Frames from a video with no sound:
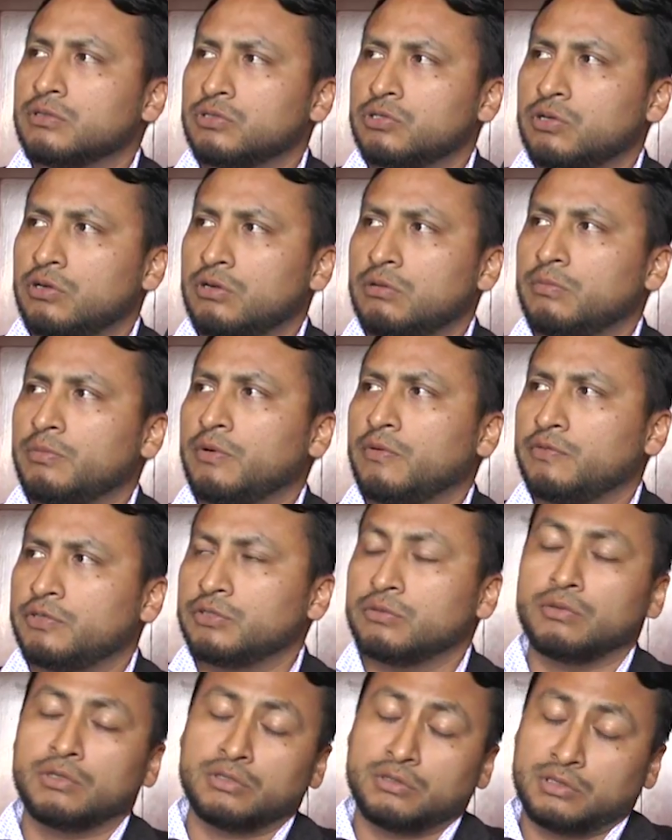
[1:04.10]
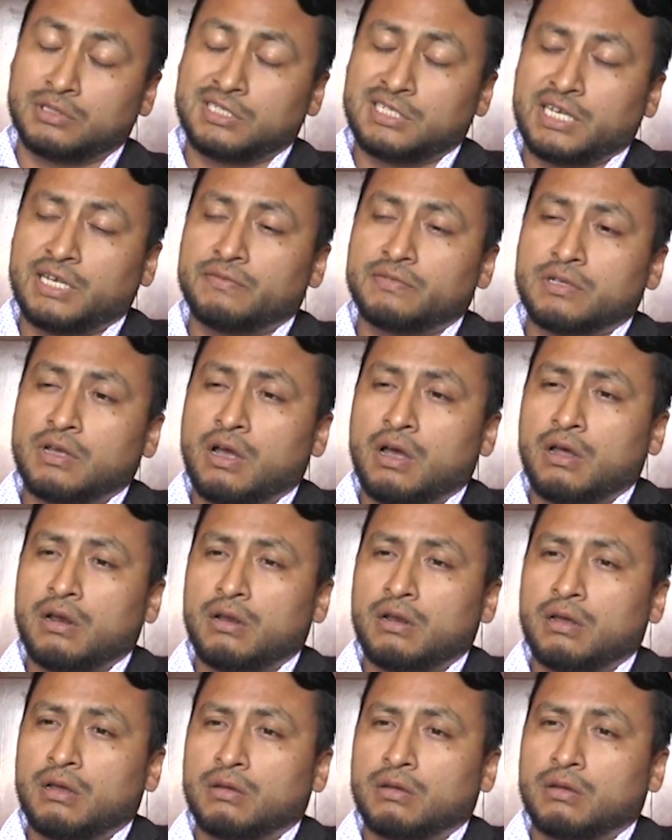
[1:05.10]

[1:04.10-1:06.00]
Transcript: certain which saves all